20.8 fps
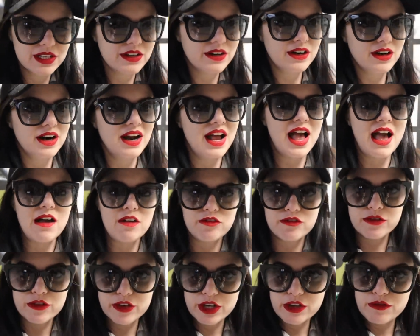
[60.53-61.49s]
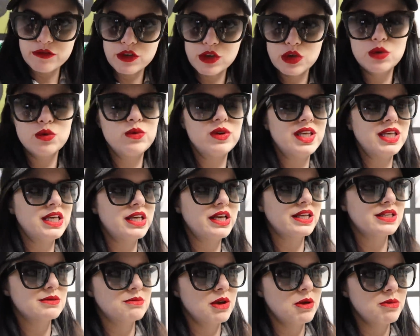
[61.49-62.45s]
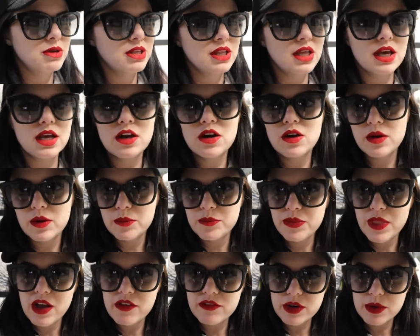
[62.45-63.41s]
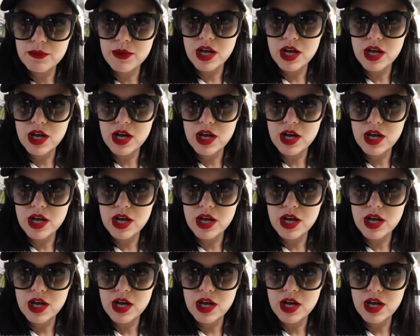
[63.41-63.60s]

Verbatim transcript: here every few weeks maybe like every